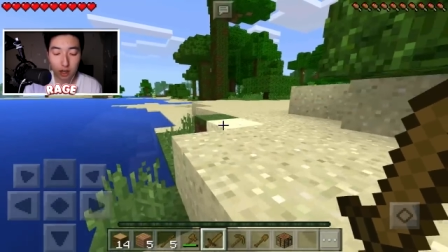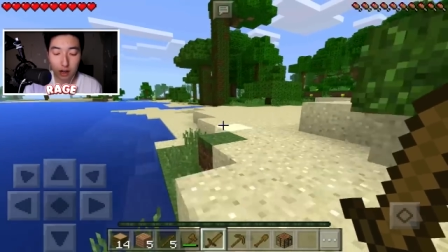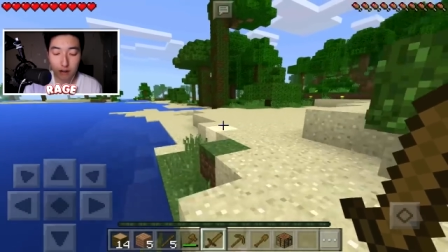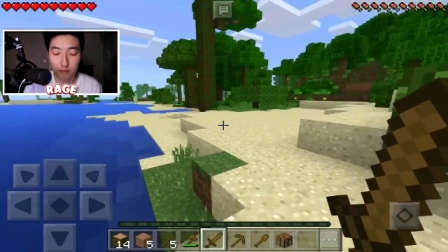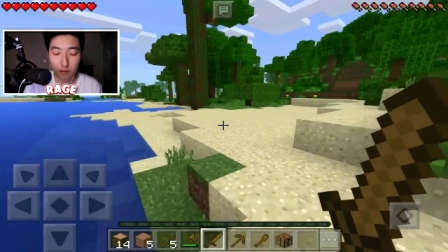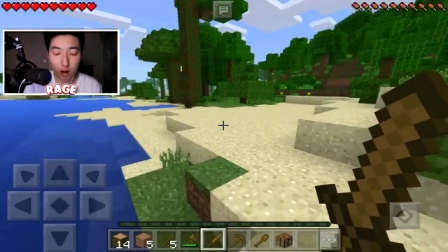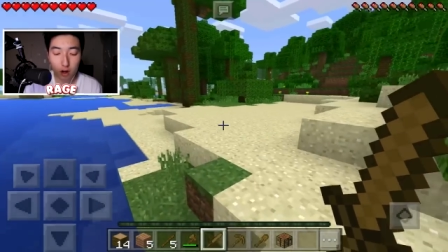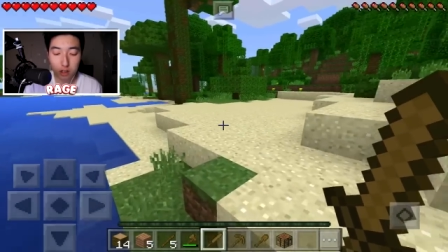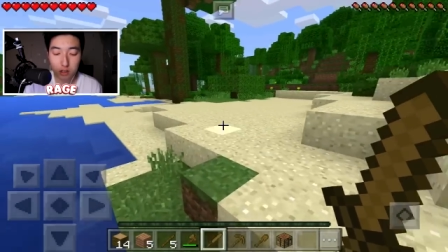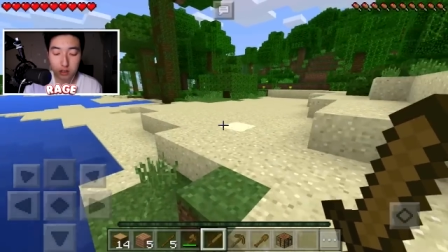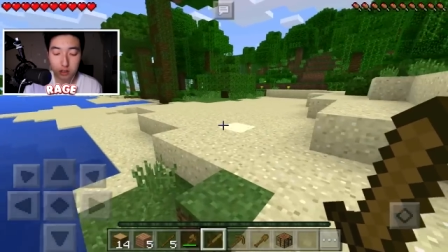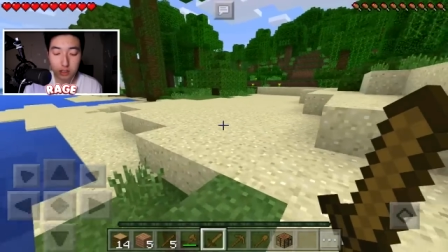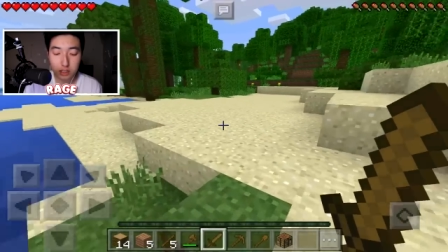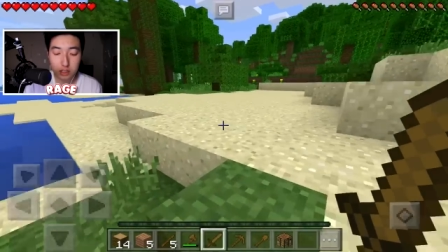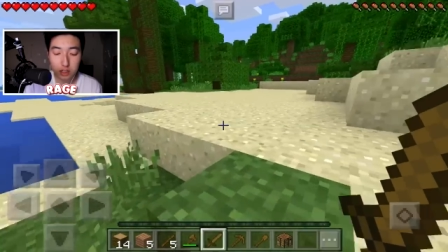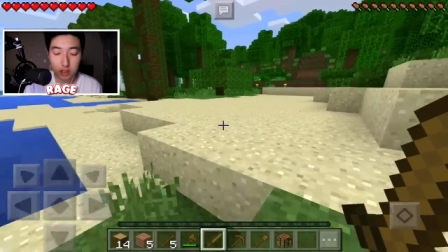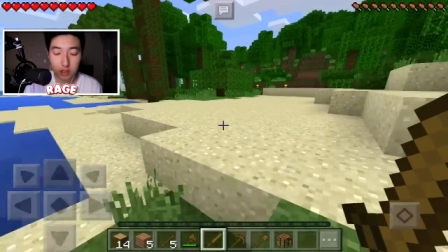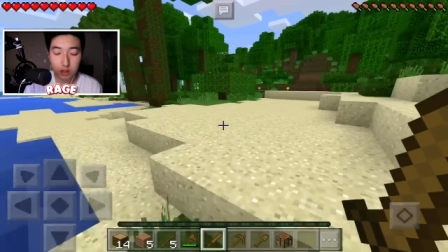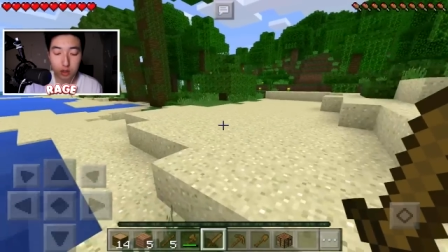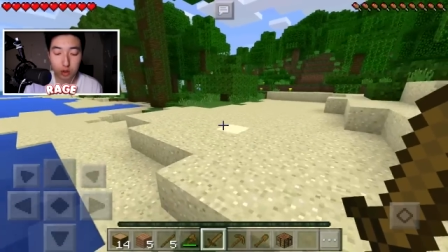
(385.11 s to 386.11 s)
I've honestly
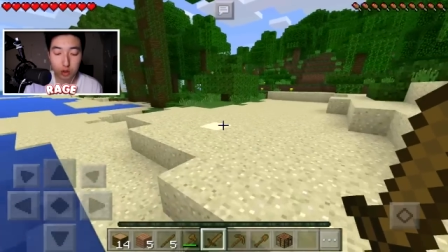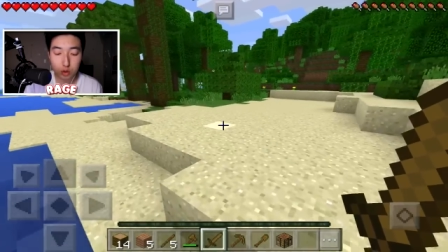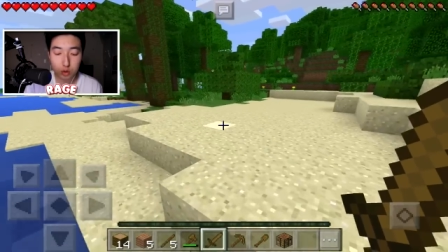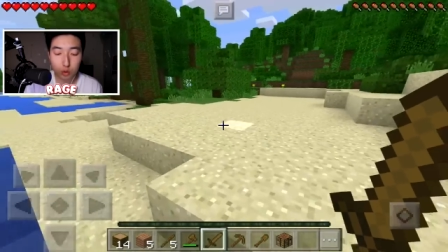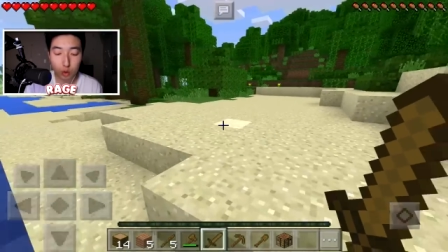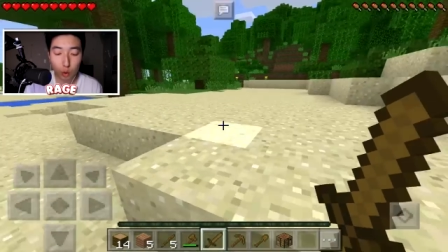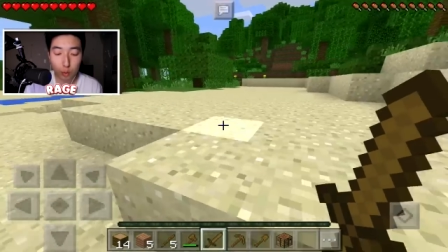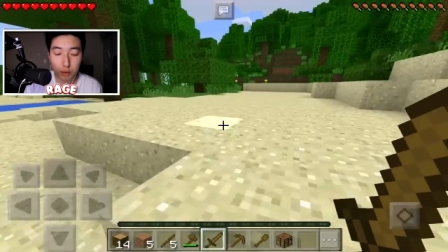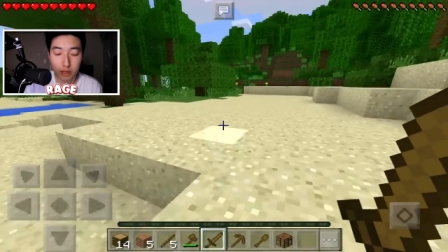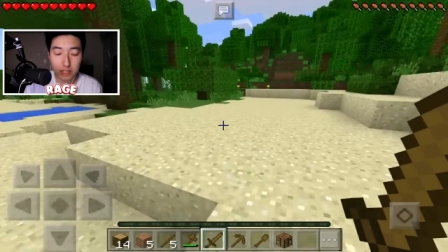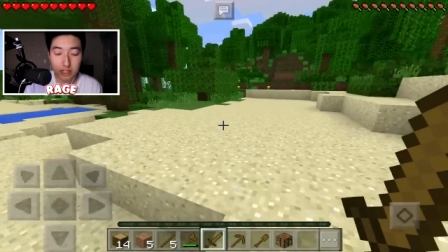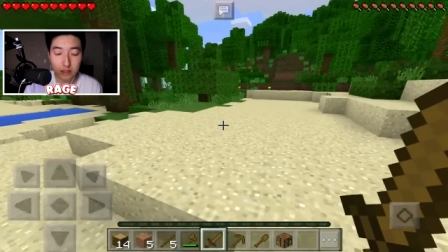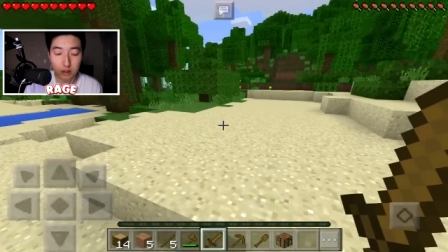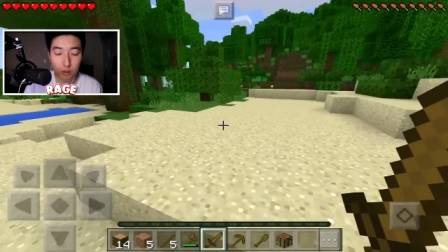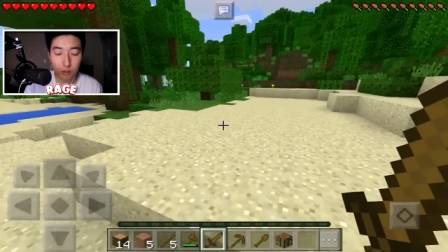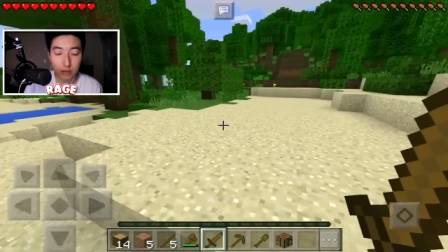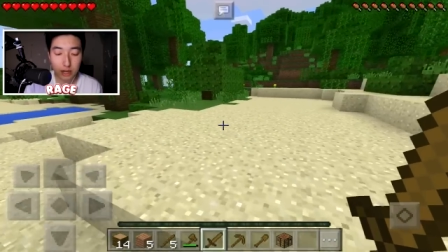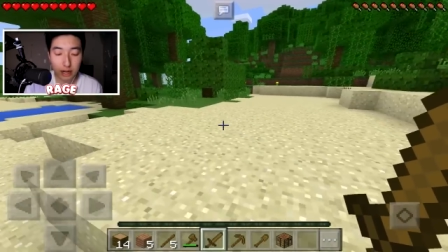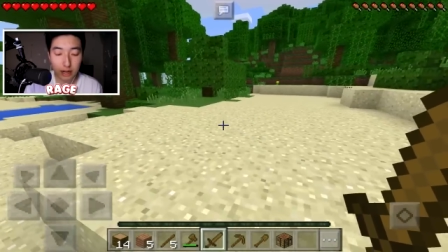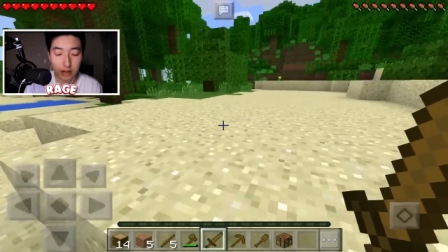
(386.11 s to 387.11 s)
done so many
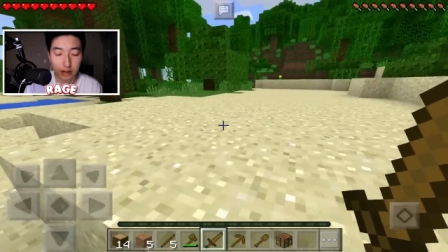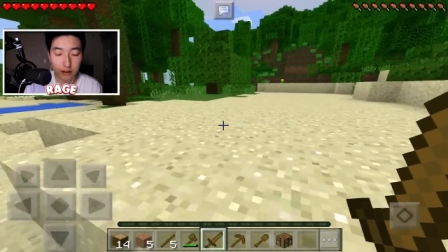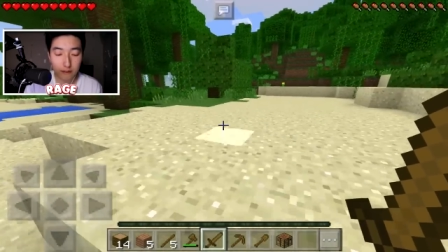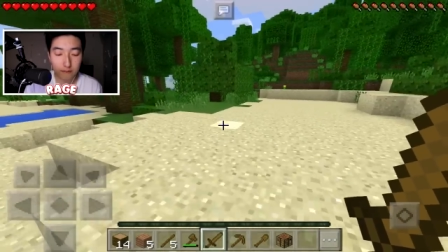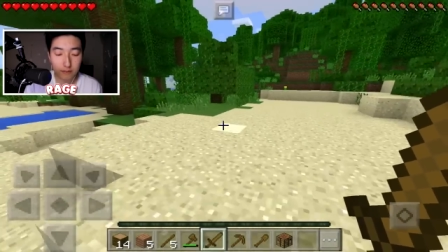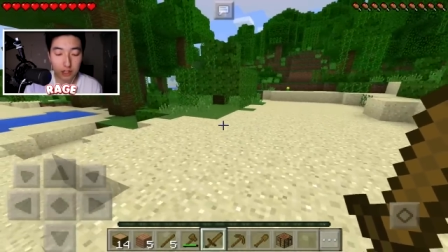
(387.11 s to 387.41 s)
3 a.m.